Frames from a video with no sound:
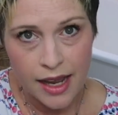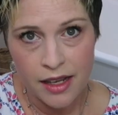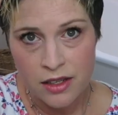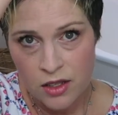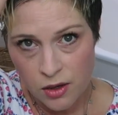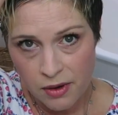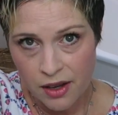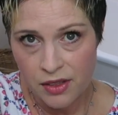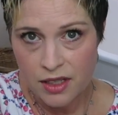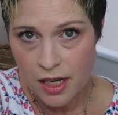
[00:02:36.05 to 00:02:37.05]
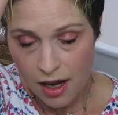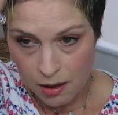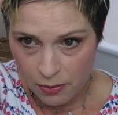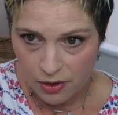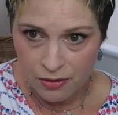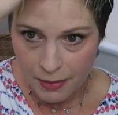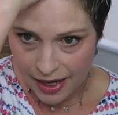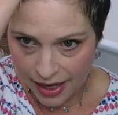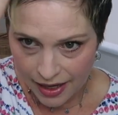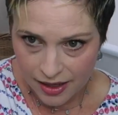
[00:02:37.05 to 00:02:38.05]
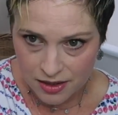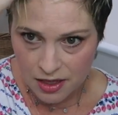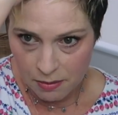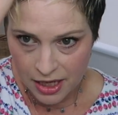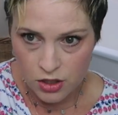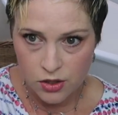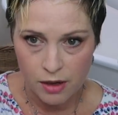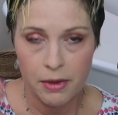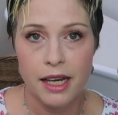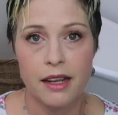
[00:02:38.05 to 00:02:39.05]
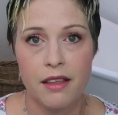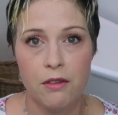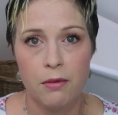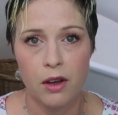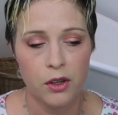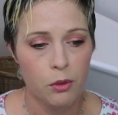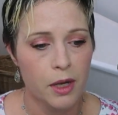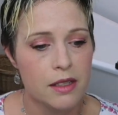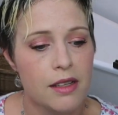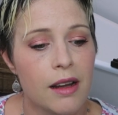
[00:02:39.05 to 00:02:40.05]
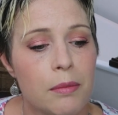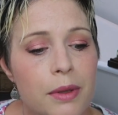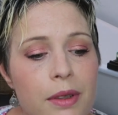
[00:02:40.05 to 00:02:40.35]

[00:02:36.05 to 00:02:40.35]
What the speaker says: hands around the top of my head to make sure I'm getting that volume on top.